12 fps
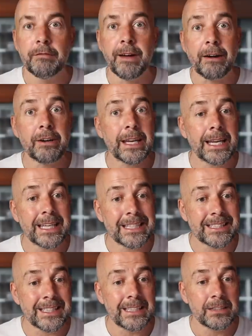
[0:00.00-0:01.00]
Very
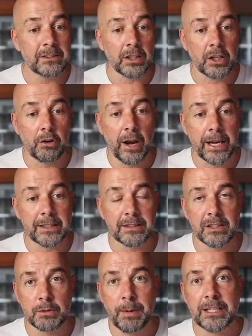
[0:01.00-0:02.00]
easy to create,
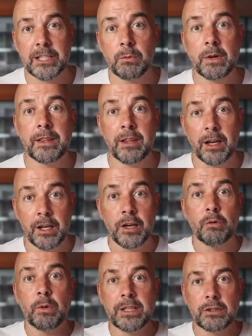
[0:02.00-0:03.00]
especially with the
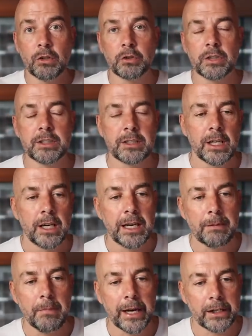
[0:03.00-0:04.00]
resources
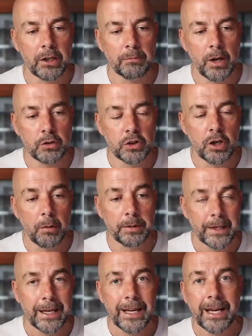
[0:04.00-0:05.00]
in my Gumroad
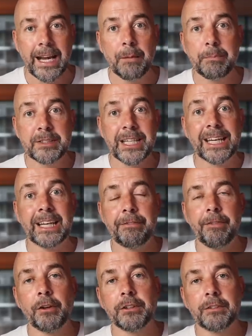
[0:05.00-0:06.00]
shop. And I'm particularly
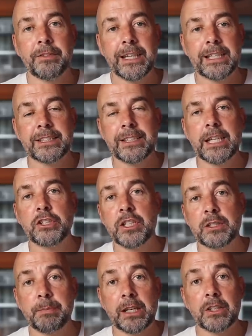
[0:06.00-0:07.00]
fond of these
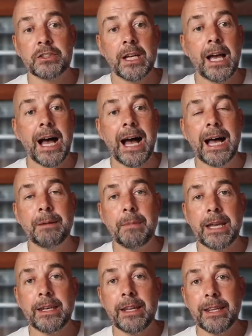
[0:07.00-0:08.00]
niches because I'm
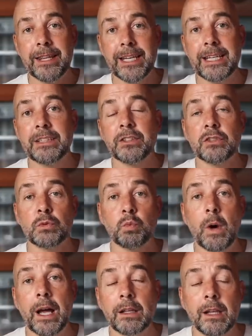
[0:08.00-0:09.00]
in these as
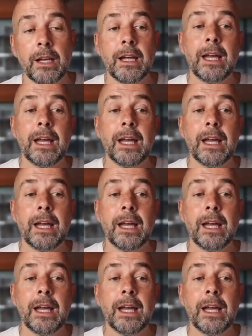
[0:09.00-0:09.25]
well,